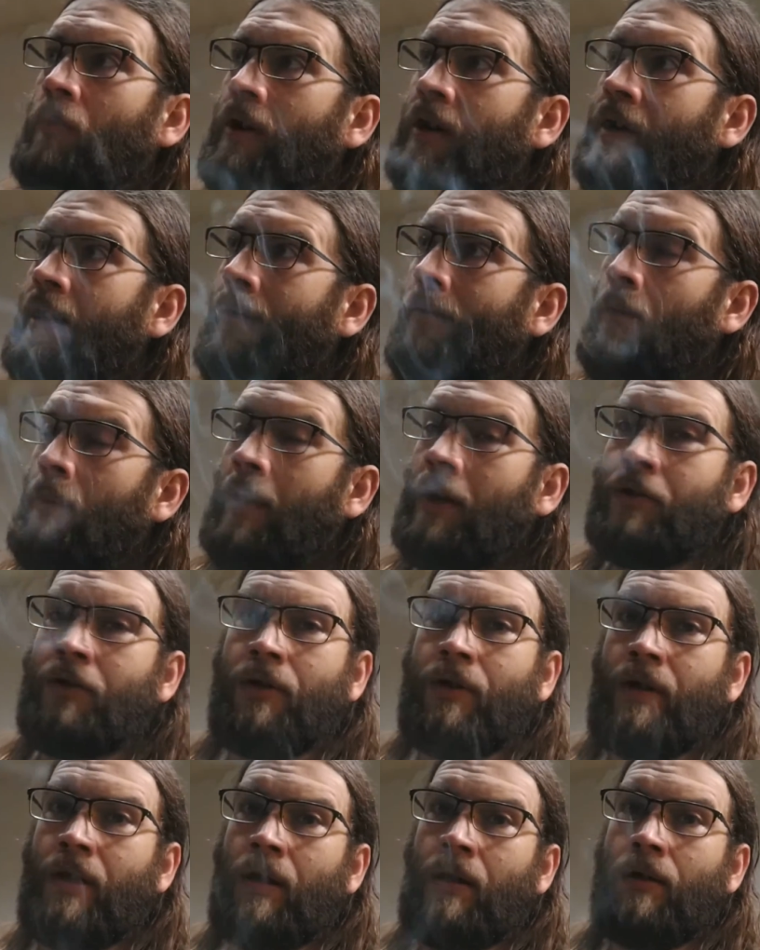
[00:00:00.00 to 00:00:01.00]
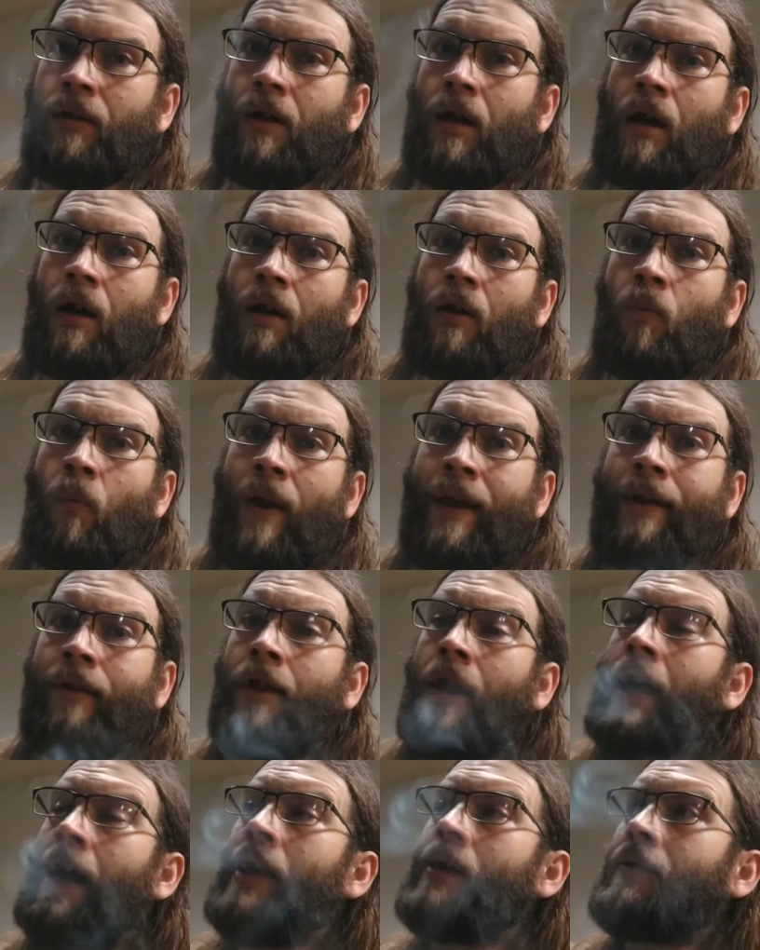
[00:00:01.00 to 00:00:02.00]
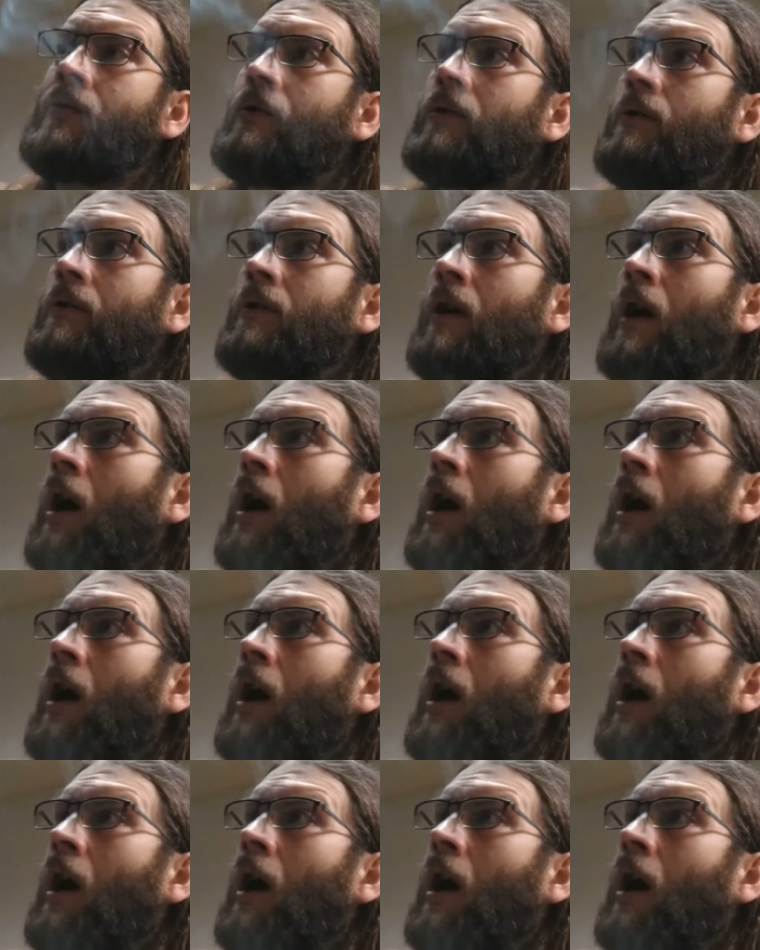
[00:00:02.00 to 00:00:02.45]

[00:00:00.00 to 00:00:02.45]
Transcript: but it never mentioned a, a weight class.